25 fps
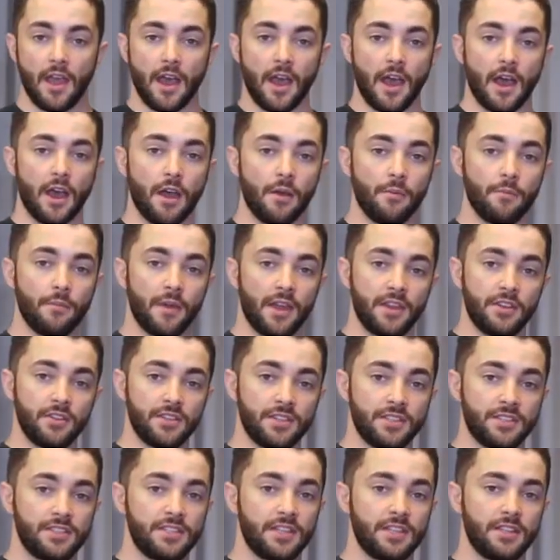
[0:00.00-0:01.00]
um, and you
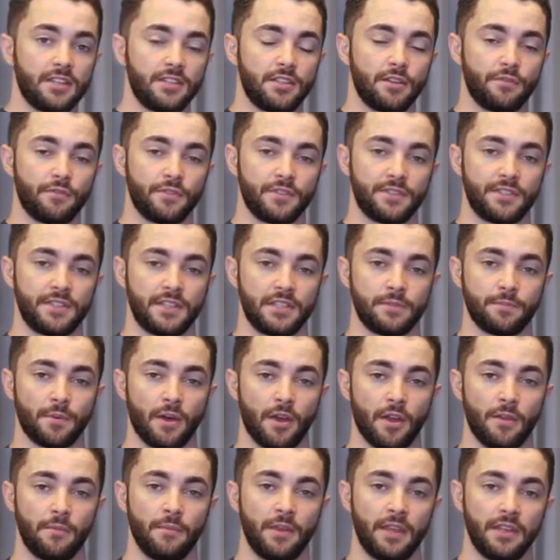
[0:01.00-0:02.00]
can see the differences
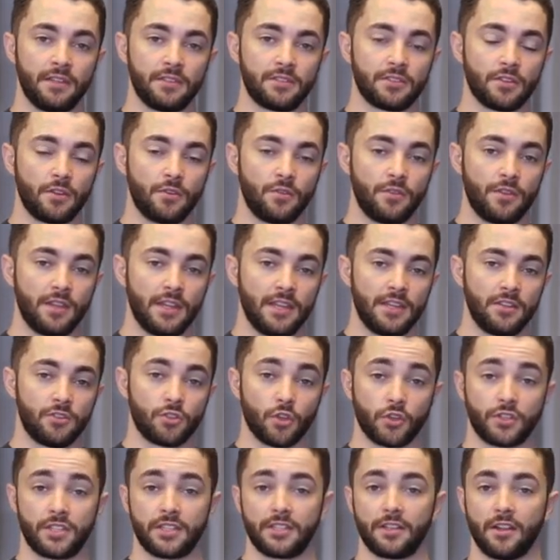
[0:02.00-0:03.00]
behind me. So the
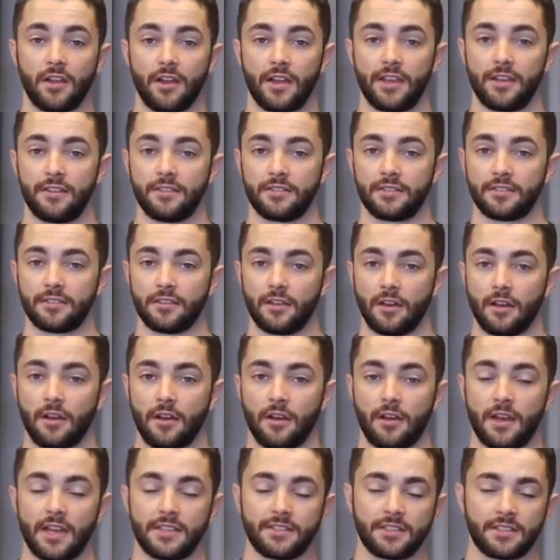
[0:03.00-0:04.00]
dotted lines
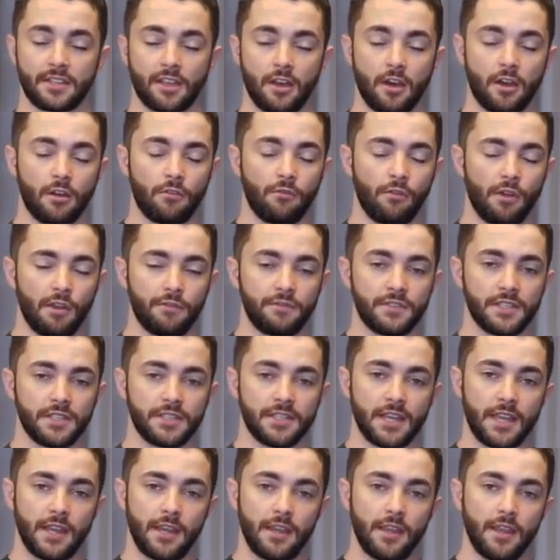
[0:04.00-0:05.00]
are as the car arrived
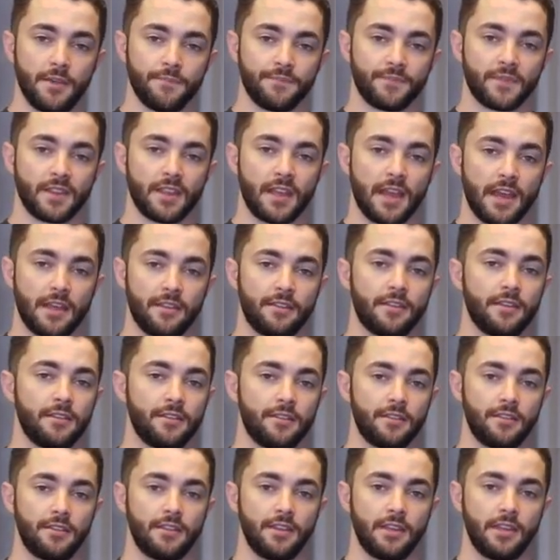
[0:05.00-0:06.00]
today, and
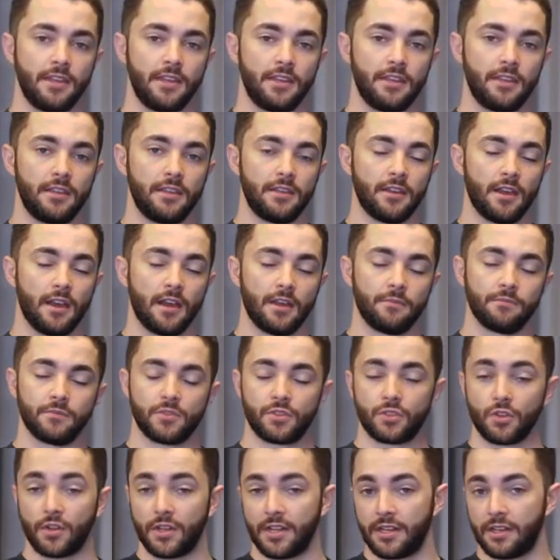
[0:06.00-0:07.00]
then the um,
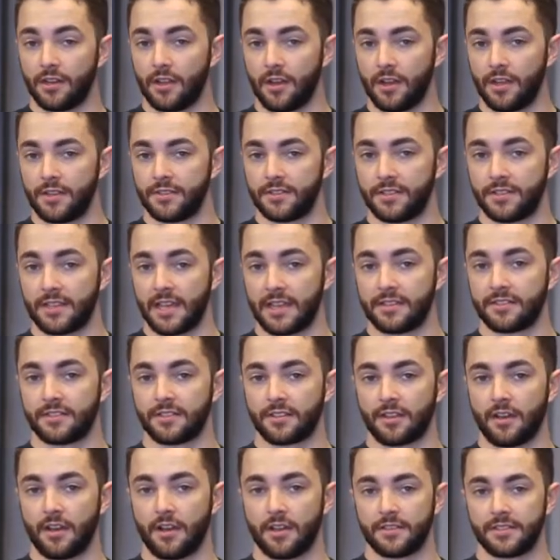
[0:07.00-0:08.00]
solid lines is as
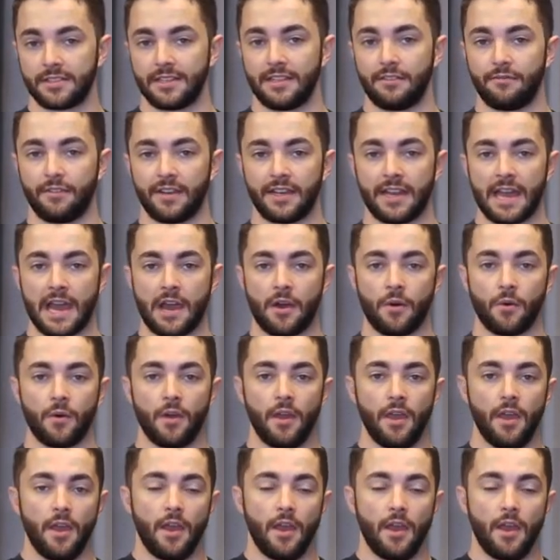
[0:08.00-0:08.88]
the car is leaving now.